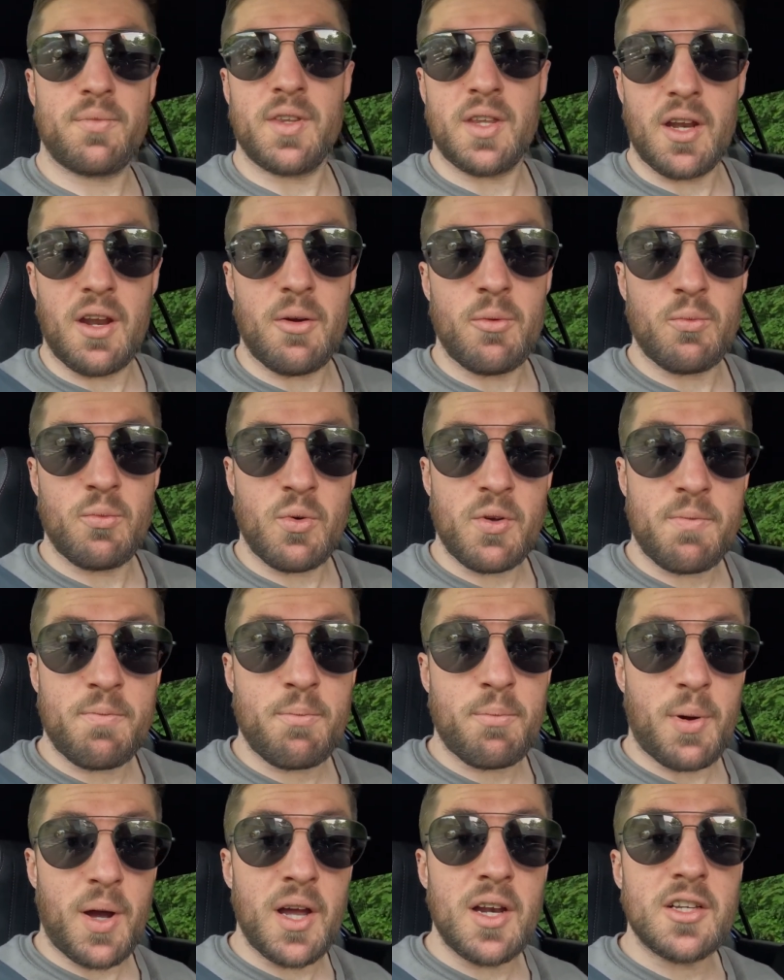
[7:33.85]
you know, with
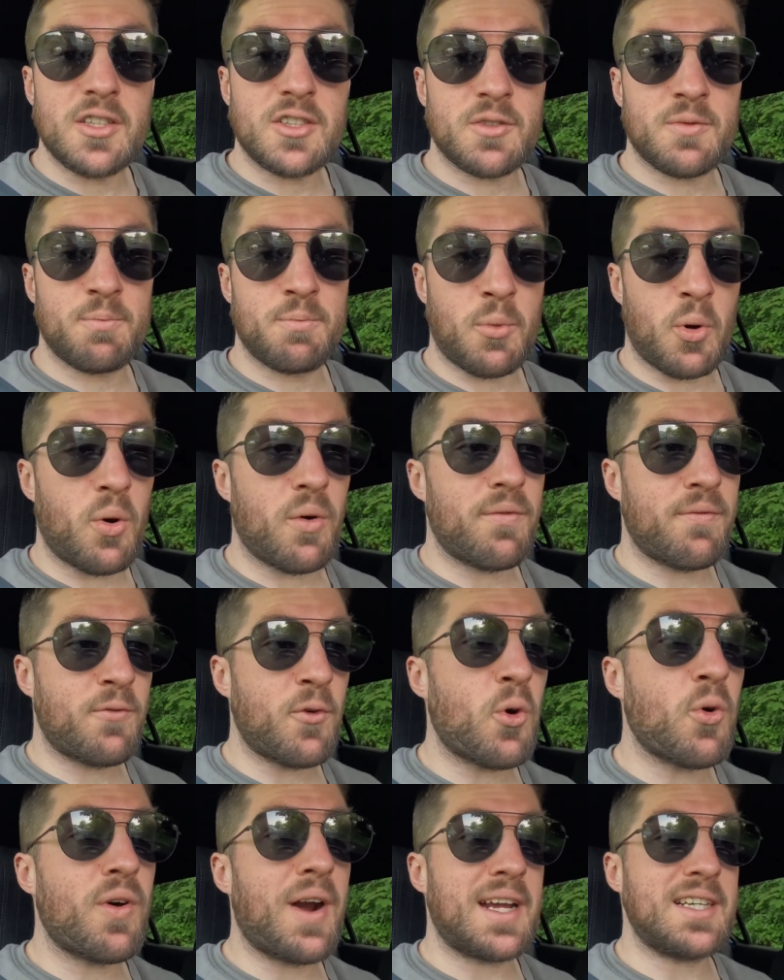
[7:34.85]
Pilot Sport
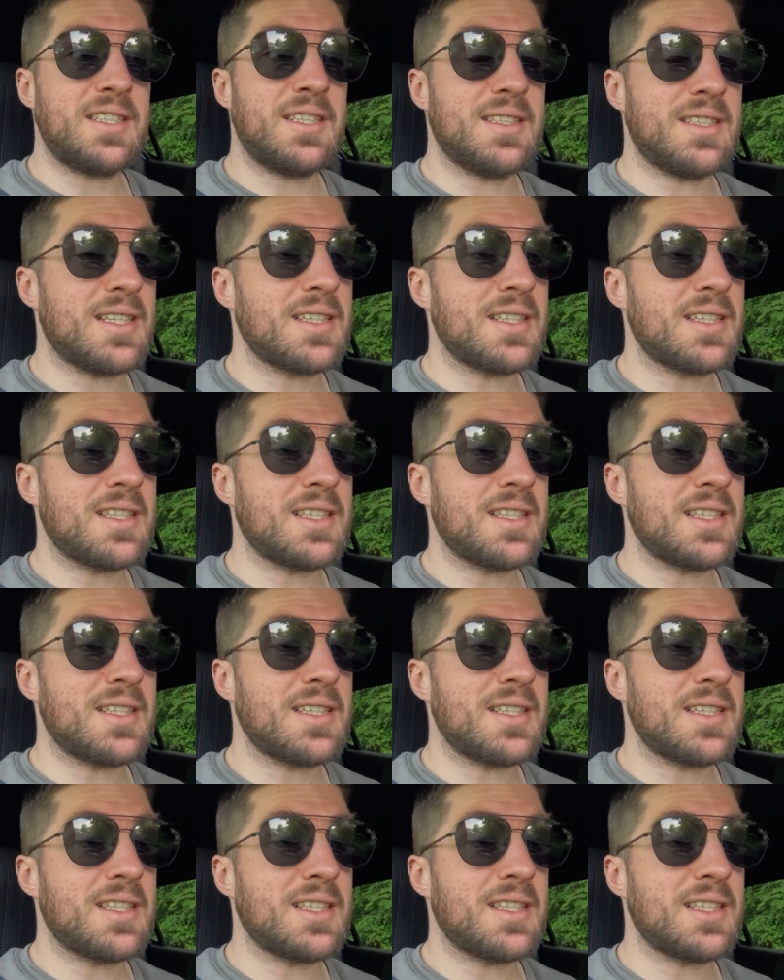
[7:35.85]
4S's.